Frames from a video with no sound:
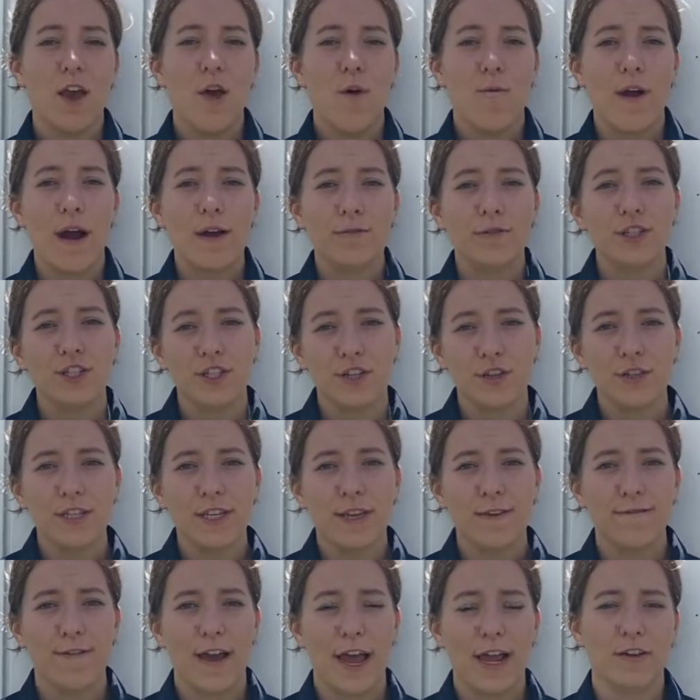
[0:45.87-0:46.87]
while
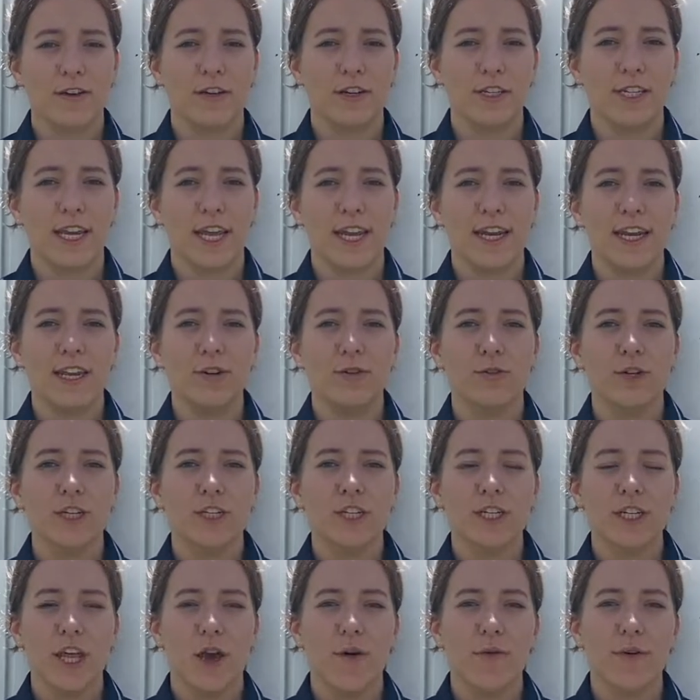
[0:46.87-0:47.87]
reducing fat content in order
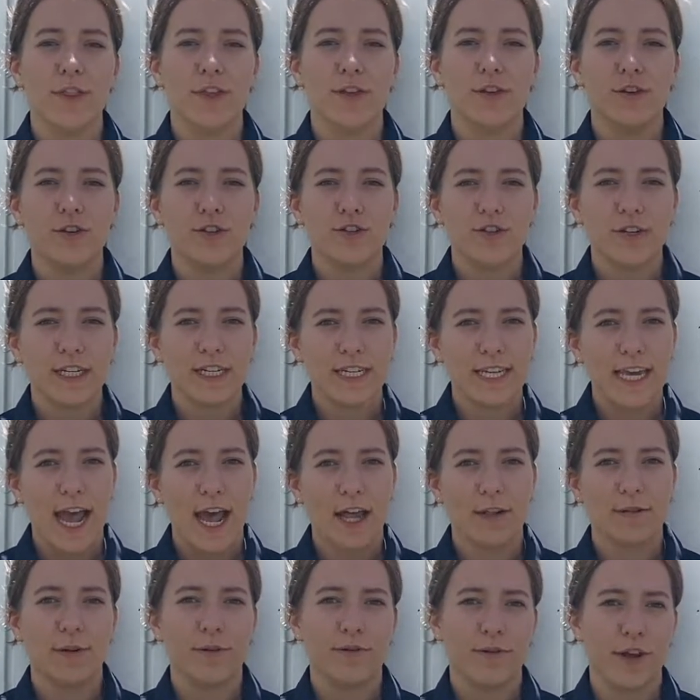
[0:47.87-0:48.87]
to lower the nutrient to
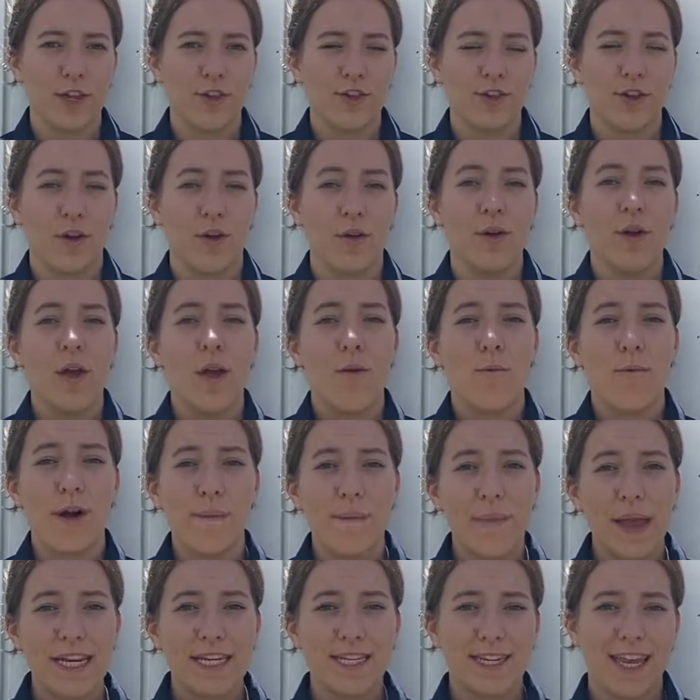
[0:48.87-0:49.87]
calorie ratio while
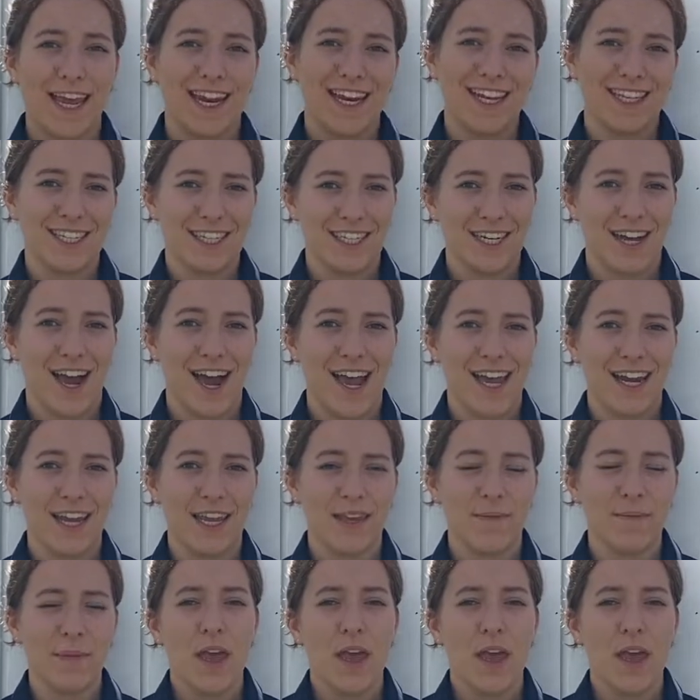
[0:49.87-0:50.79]
maintaining satiety.